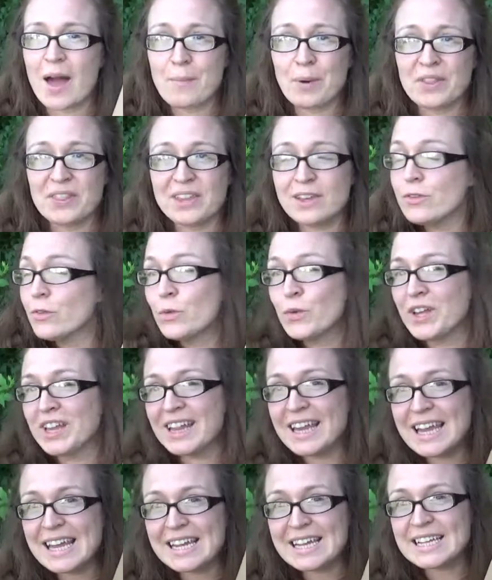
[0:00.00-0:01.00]
I bought these
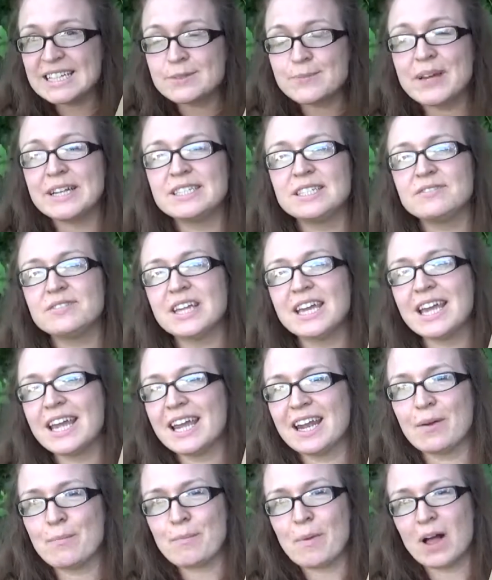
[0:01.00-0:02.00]
really inexpensively
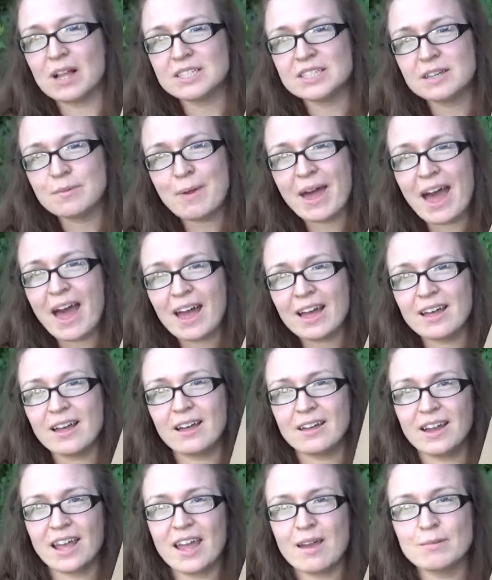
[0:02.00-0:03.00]
in a multi-pack
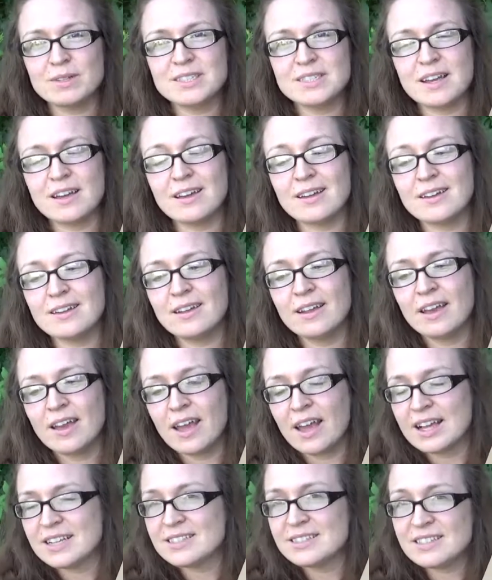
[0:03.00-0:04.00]
on Amazon
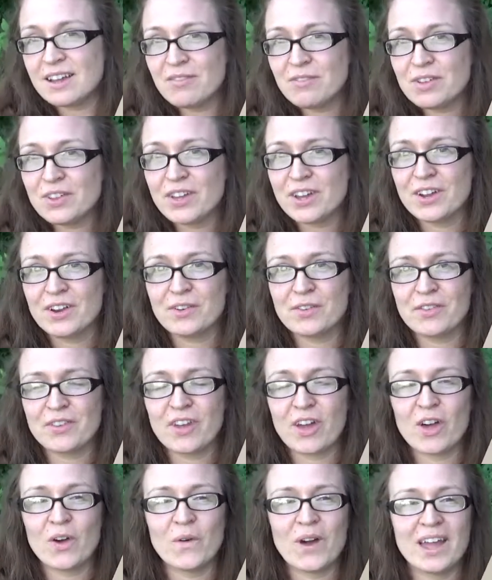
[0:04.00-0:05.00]
several years
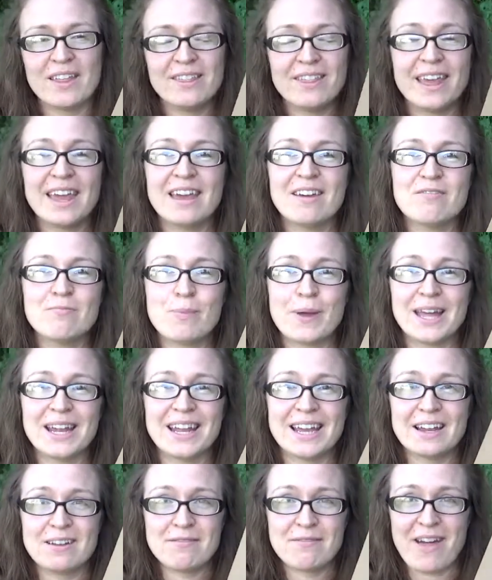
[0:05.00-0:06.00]
ago and they have been
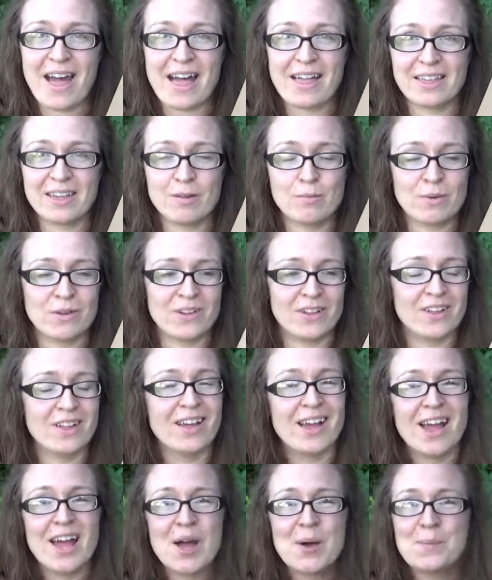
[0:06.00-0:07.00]
invaluable.
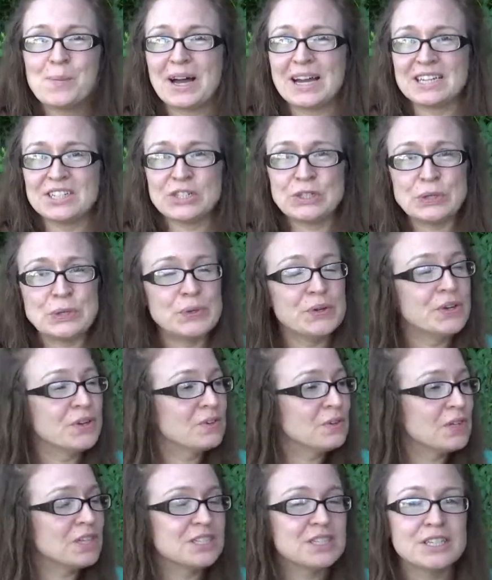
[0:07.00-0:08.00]
My
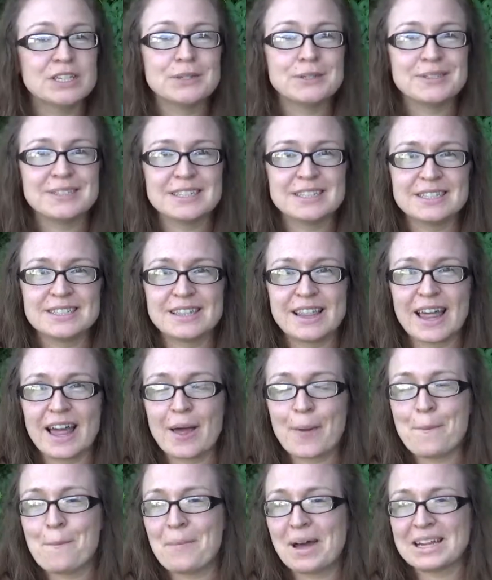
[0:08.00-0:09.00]
two-year-old uses
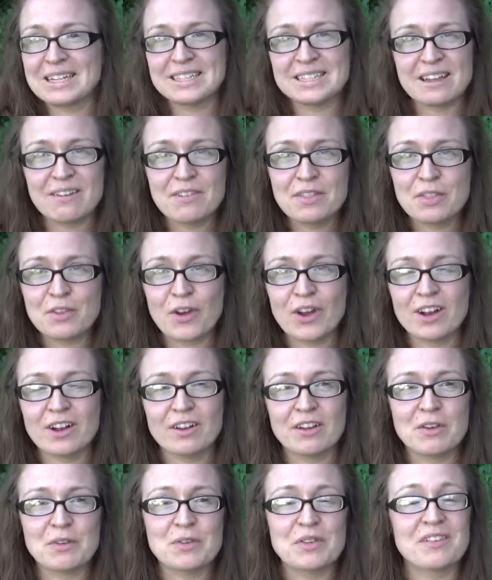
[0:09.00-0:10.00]
them, my seventh grader
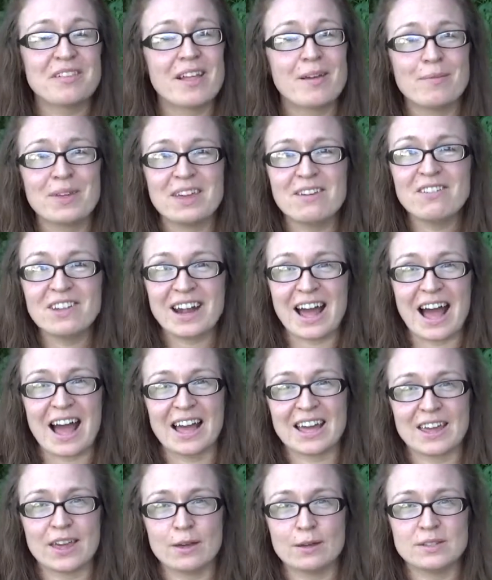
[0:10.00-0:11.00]
uses them, even
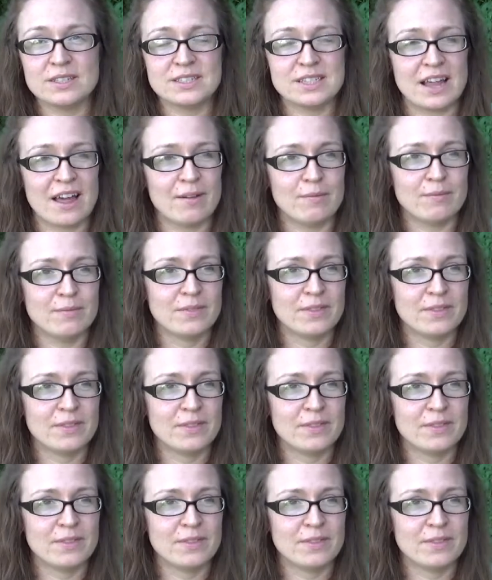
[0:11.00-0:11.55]
I use them.